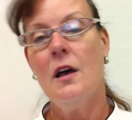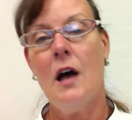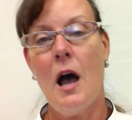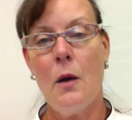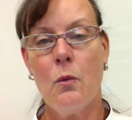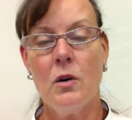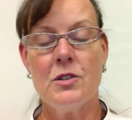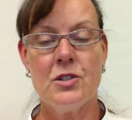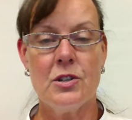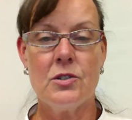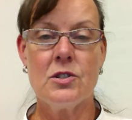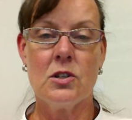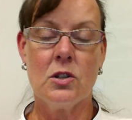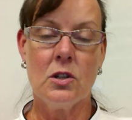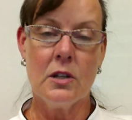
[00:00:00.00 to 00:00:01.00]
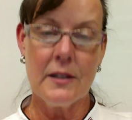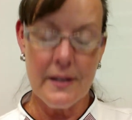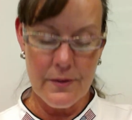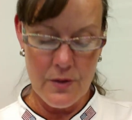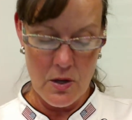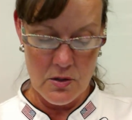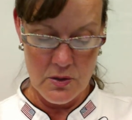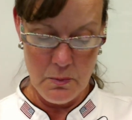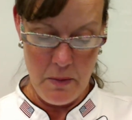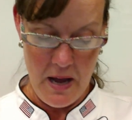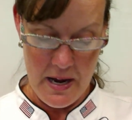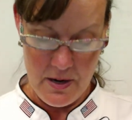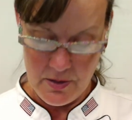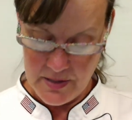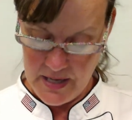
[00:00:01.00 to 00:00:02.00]
I want you to look at those
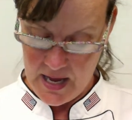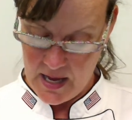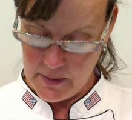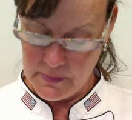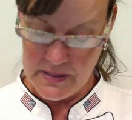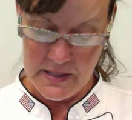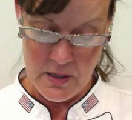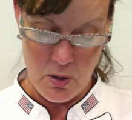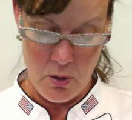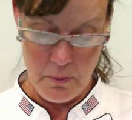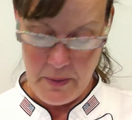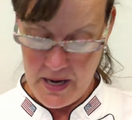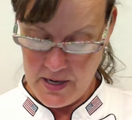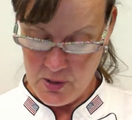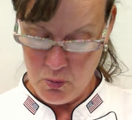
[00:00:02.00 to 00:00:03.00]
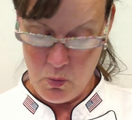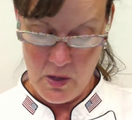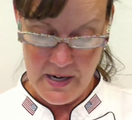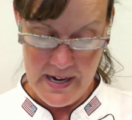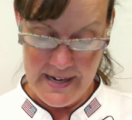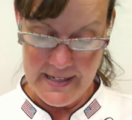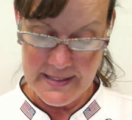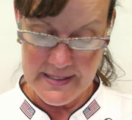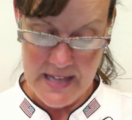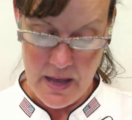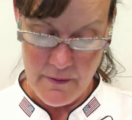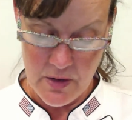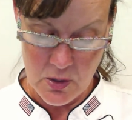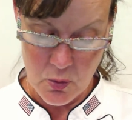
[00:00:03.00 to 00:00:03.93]
buyer types there on page 187.